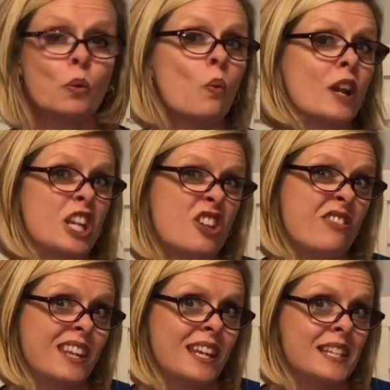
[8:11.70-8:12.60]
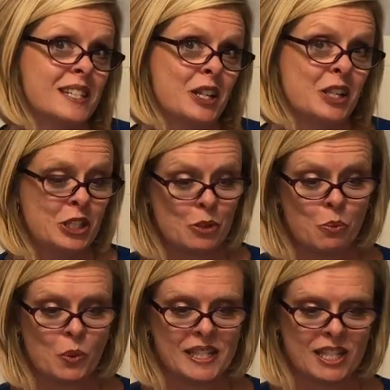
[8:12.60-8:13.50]
What do you think he's going to do,
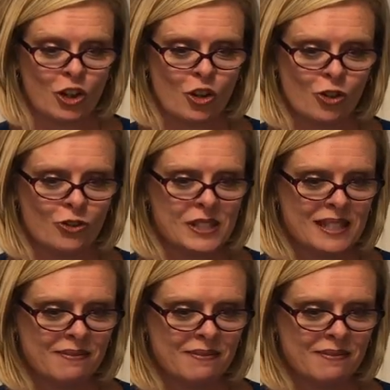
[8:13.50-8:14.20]
boys and girls?